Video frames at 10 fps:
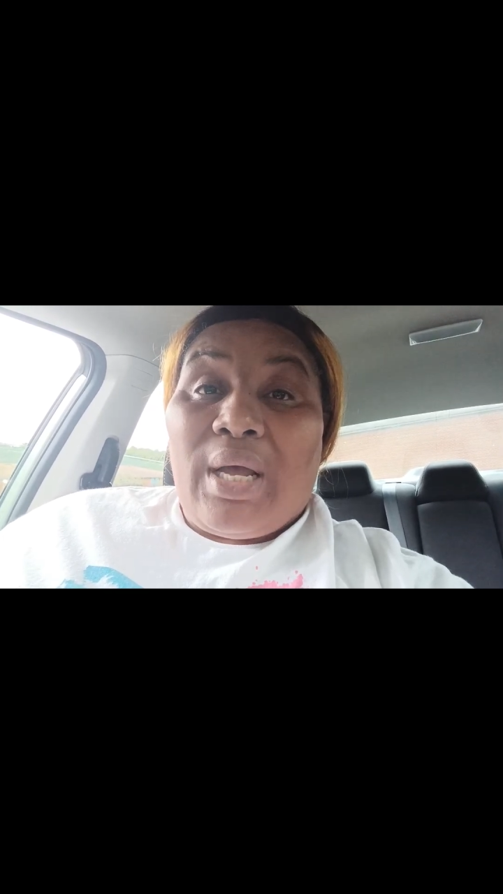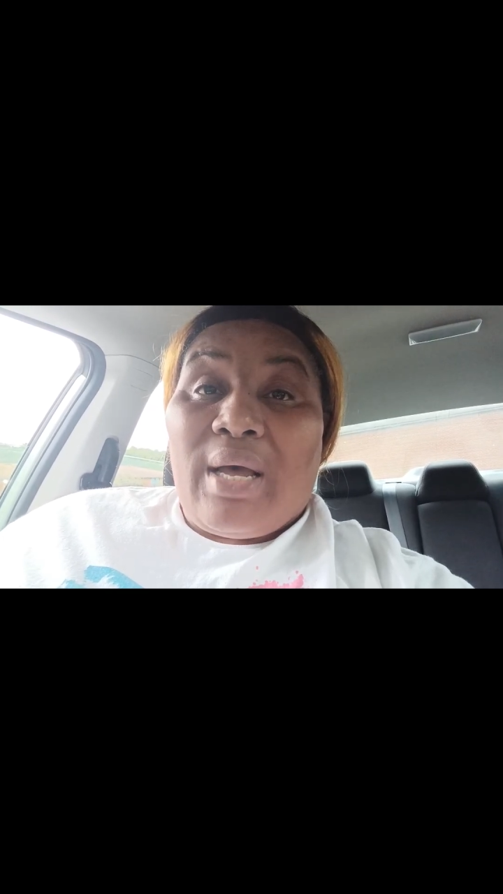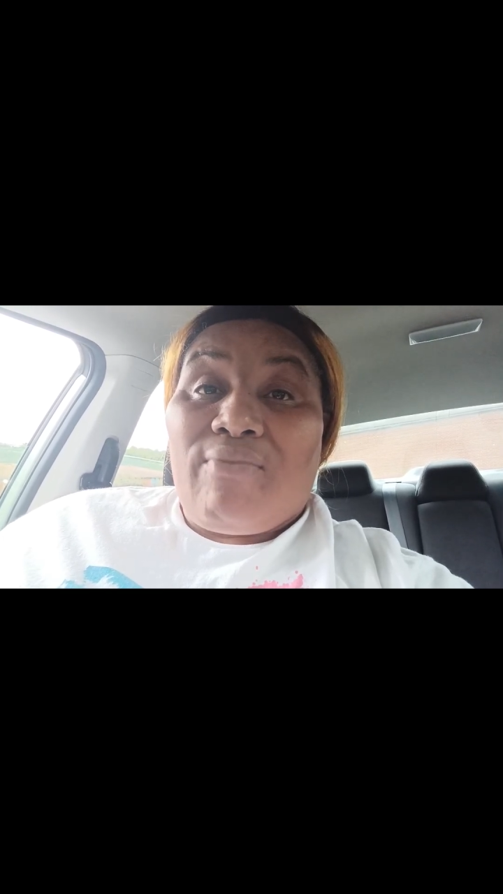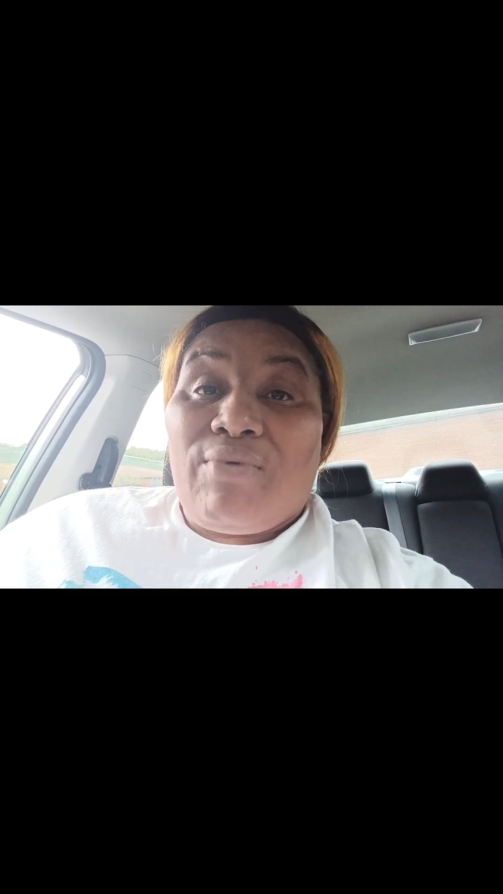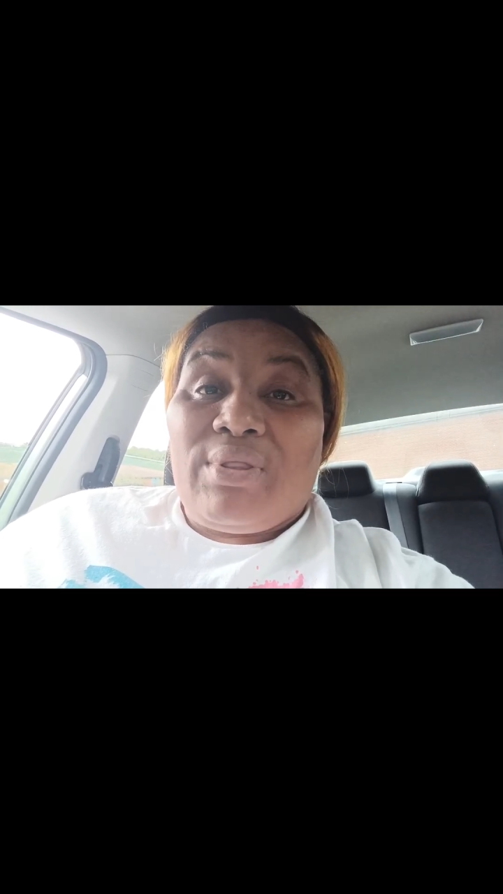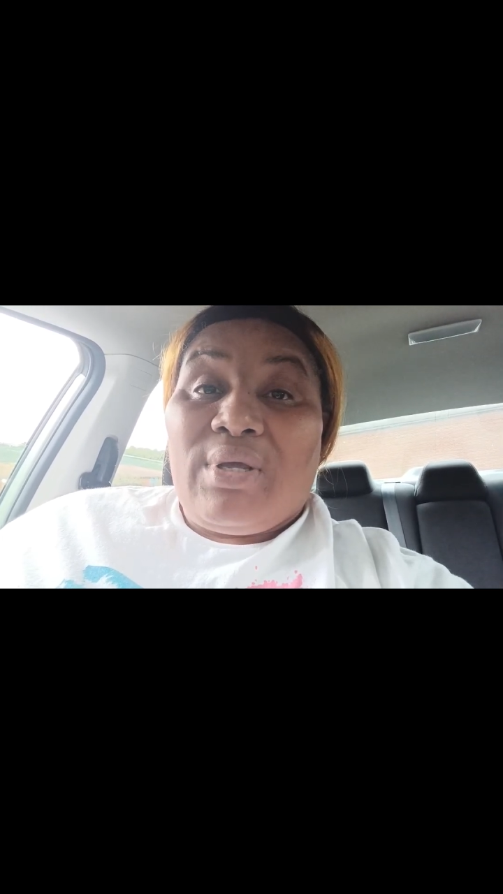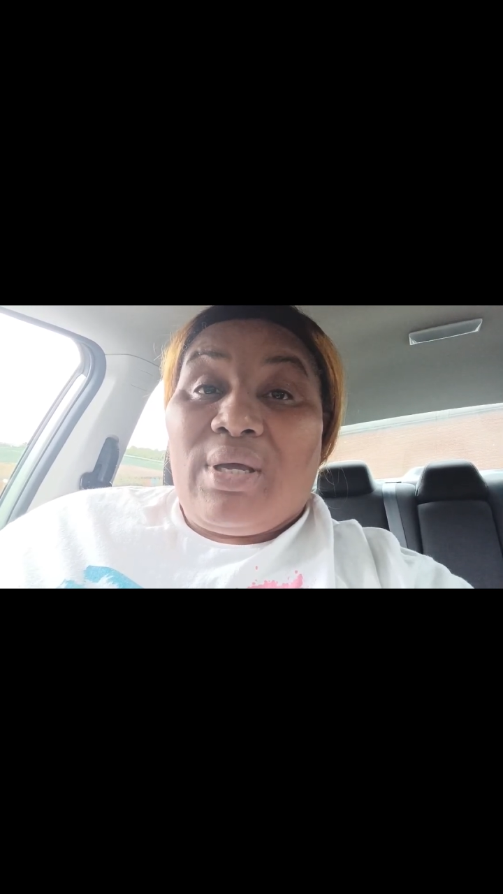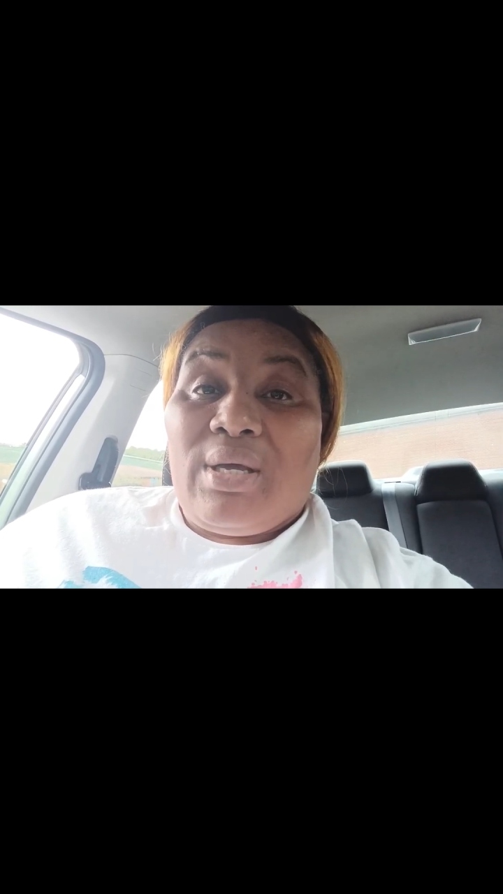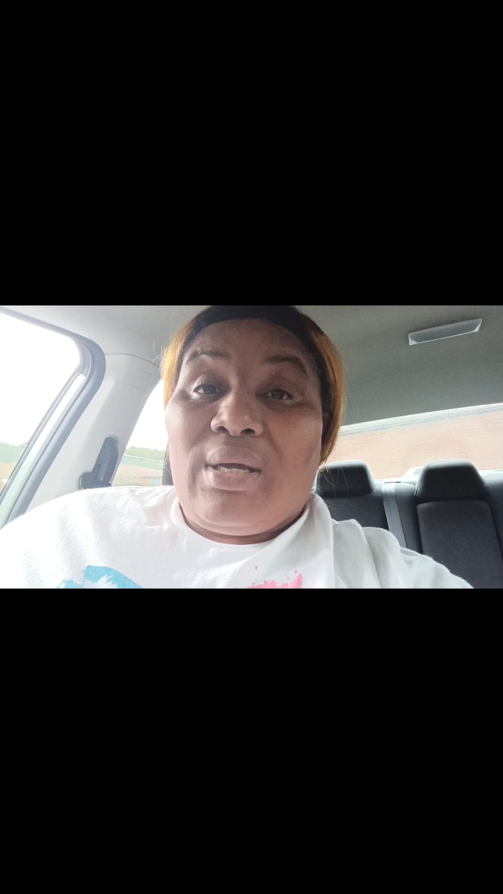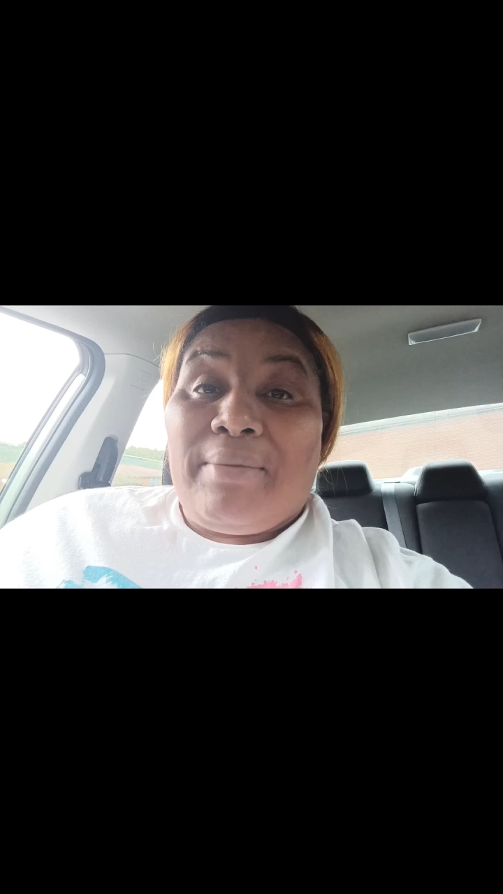
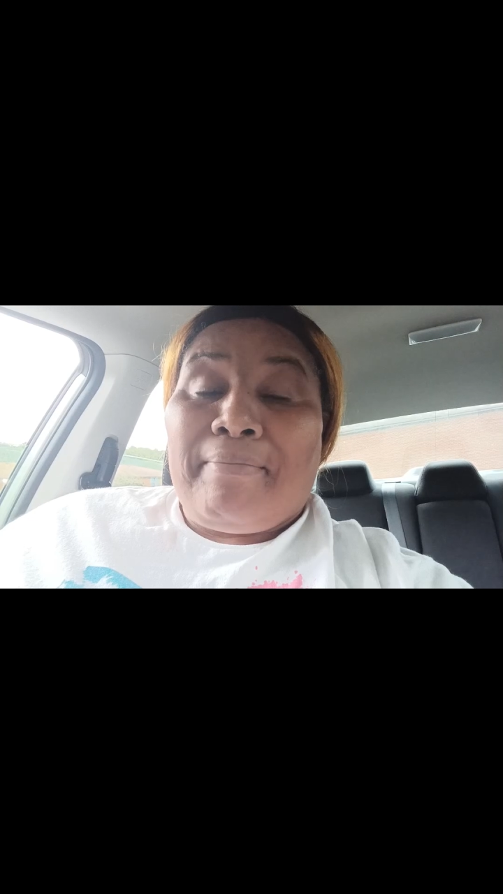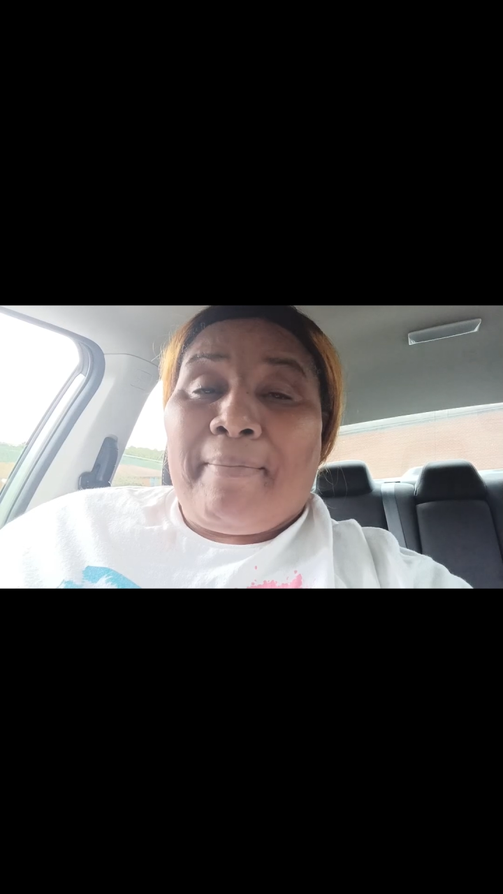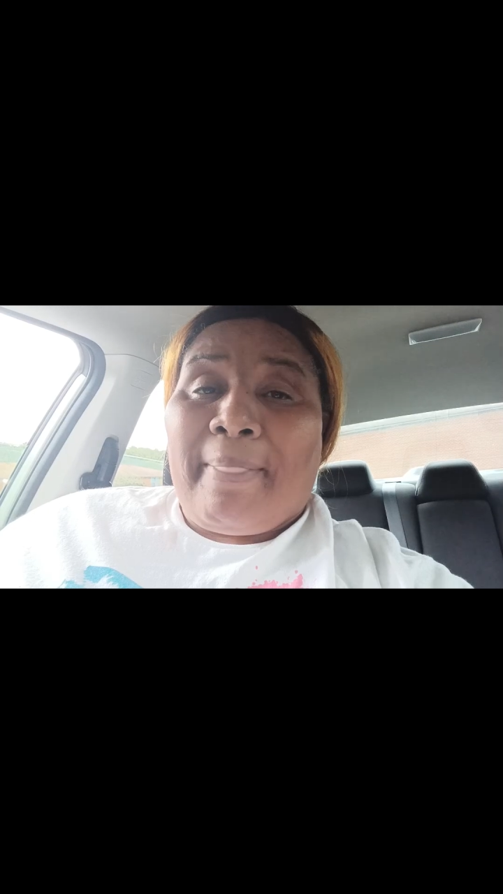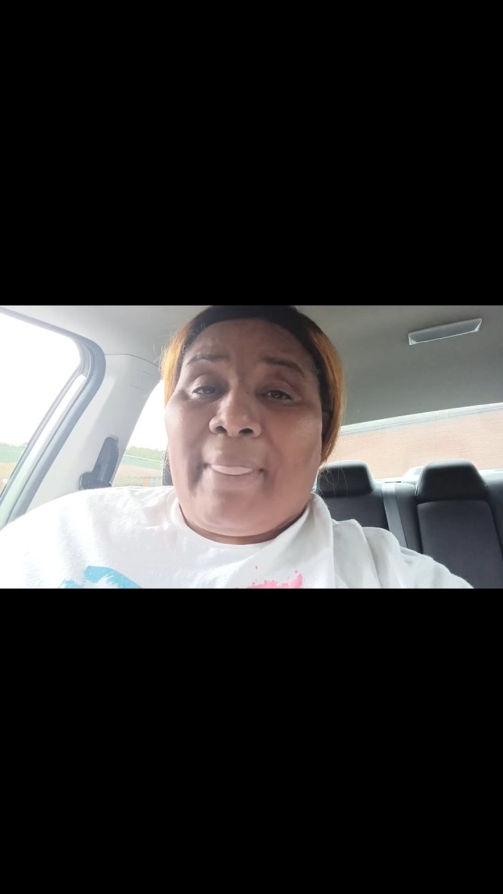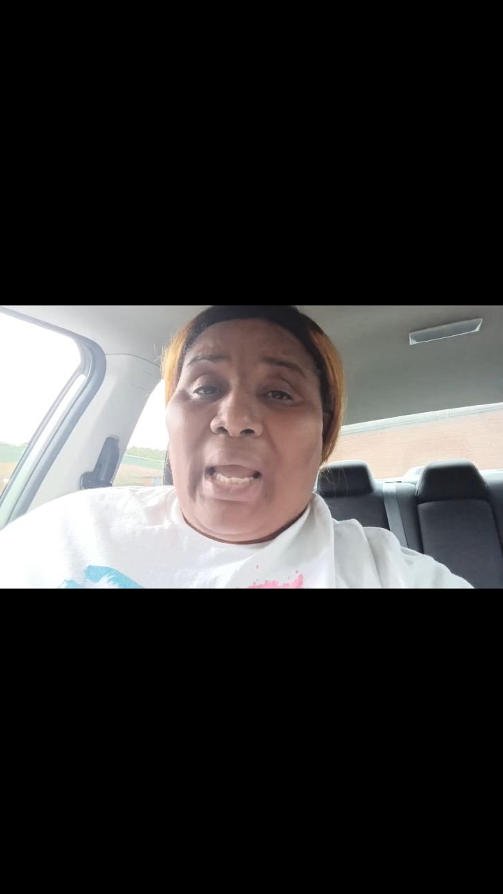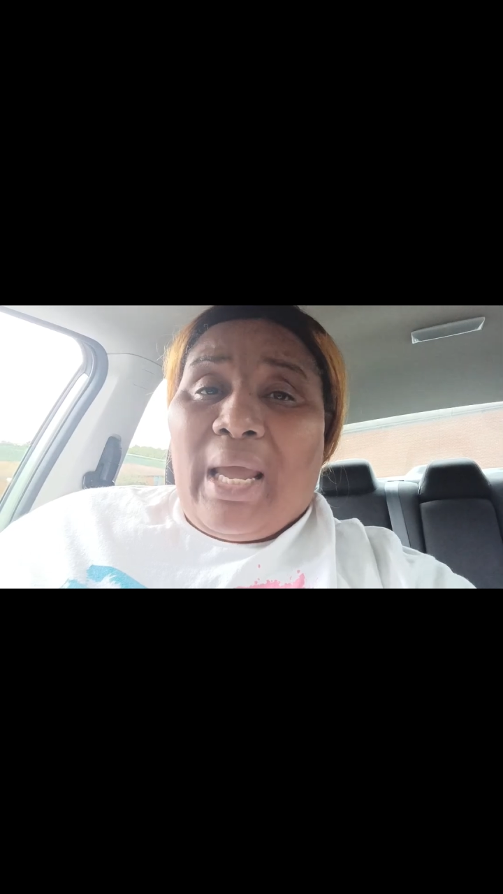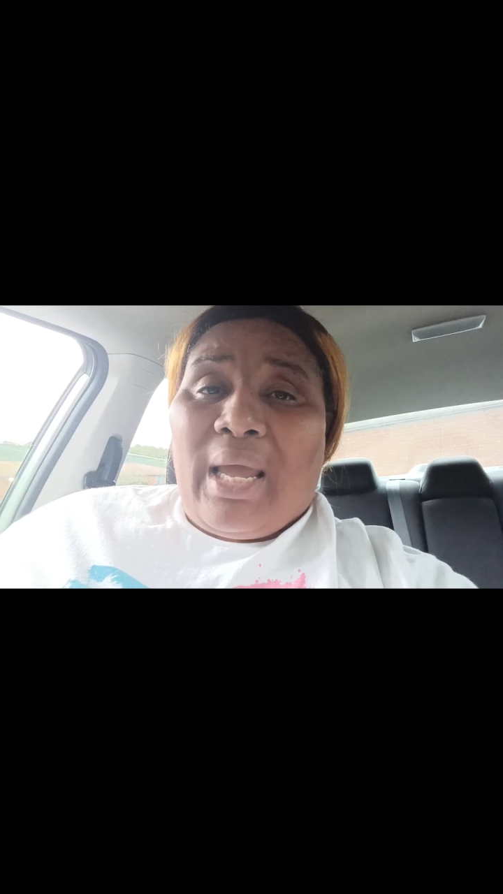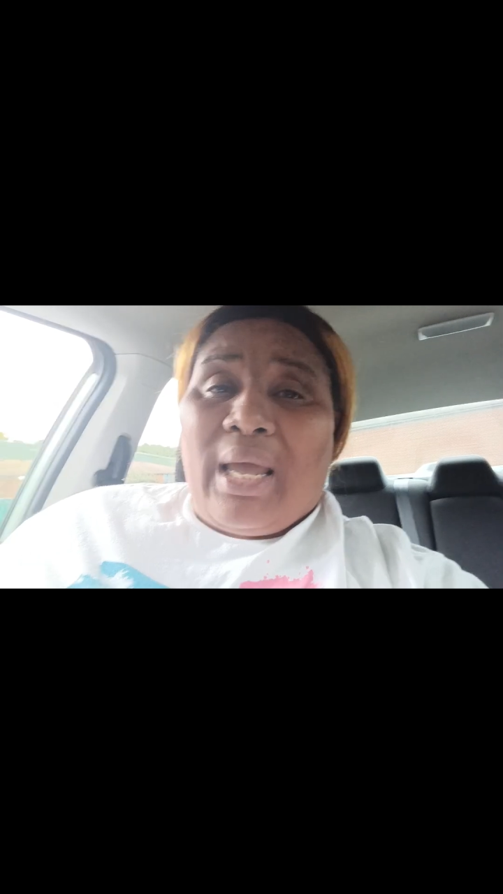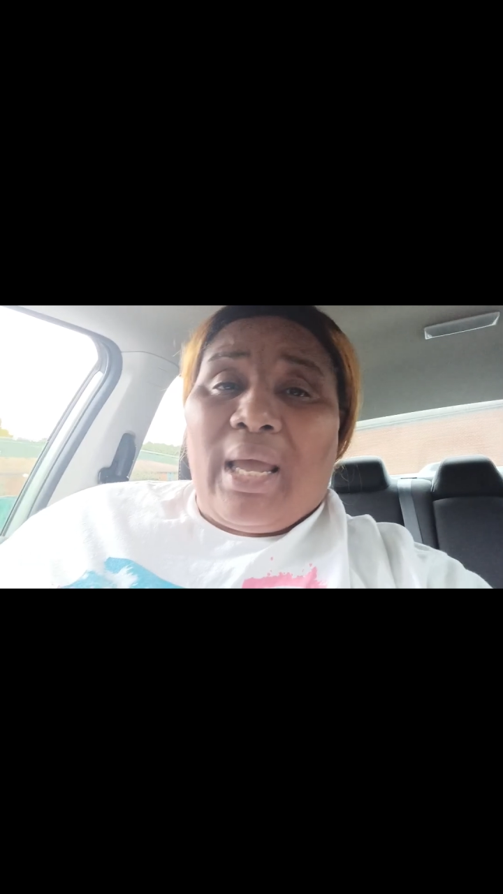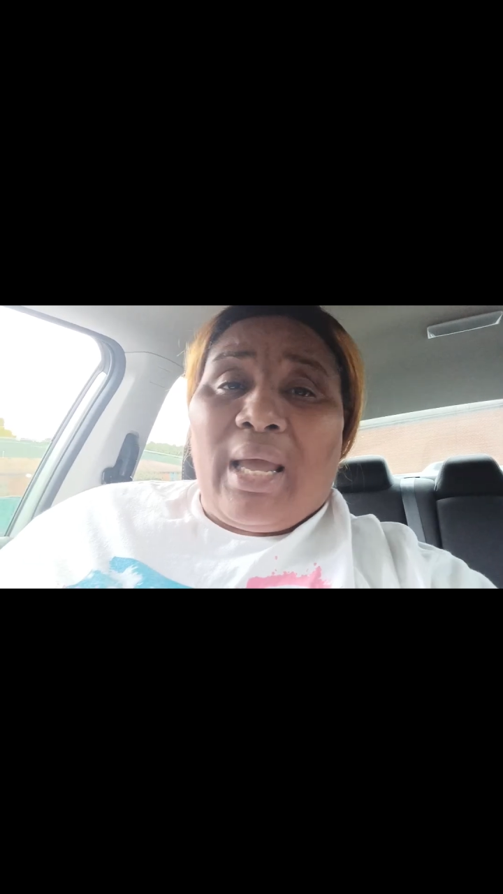everything
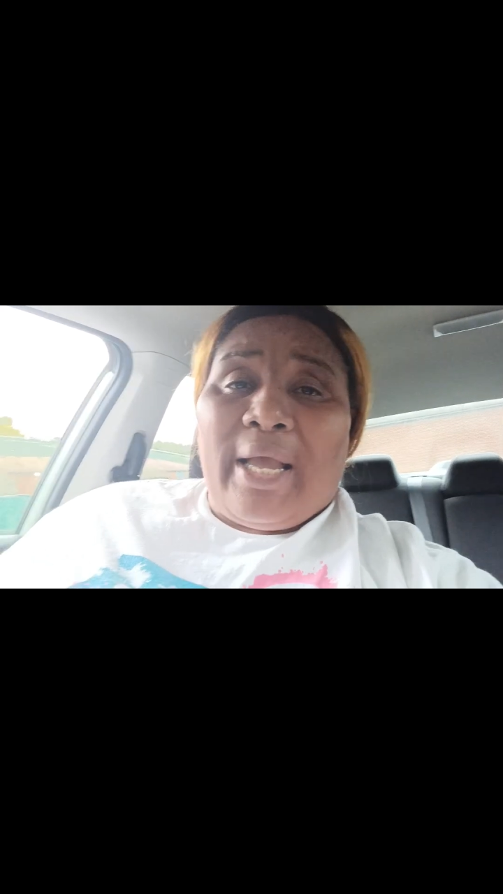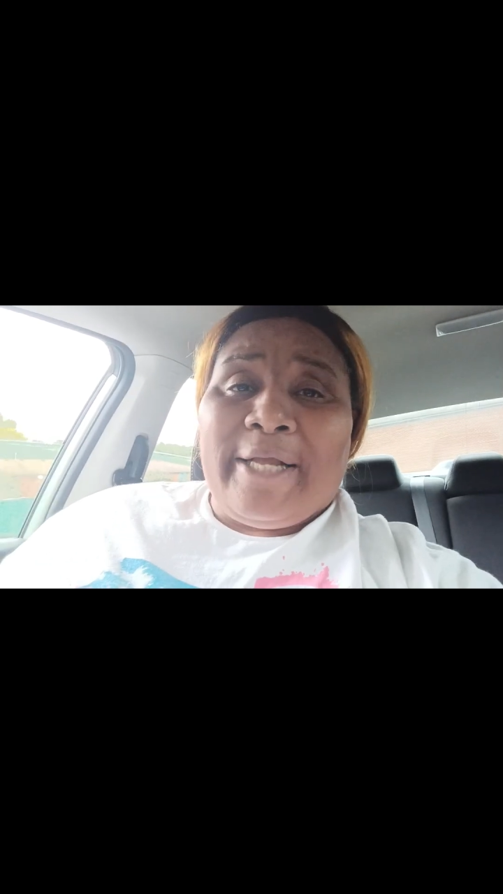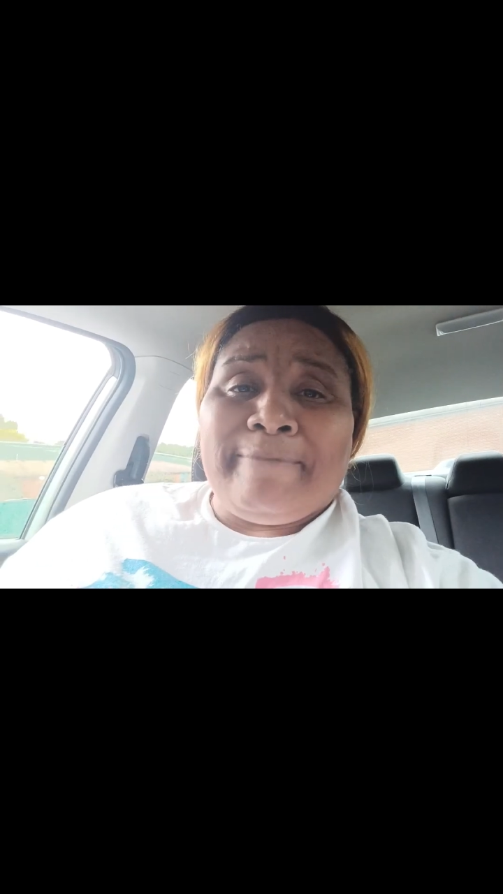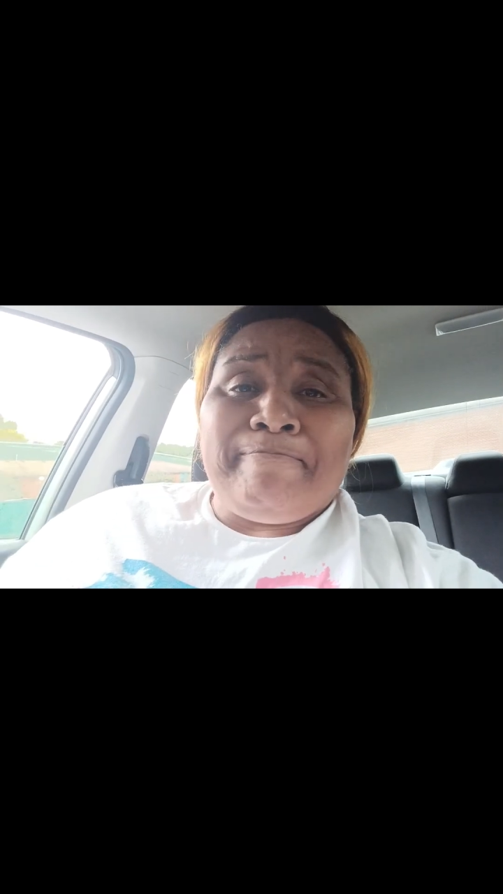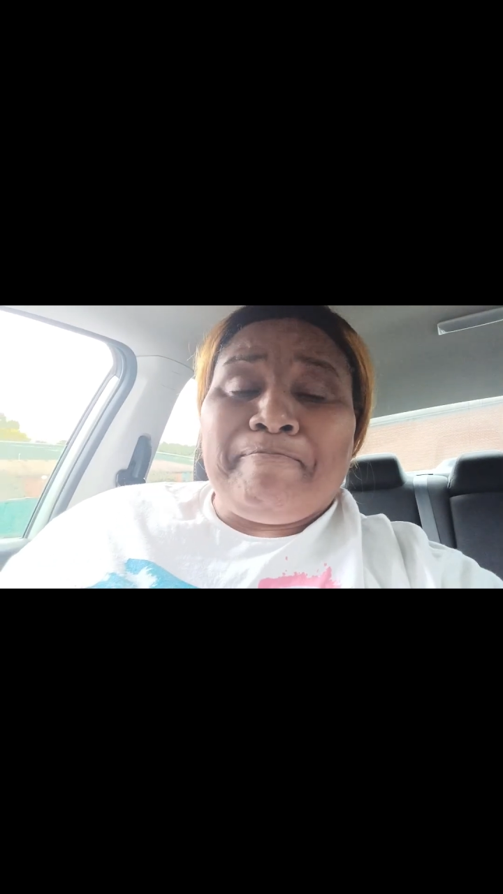and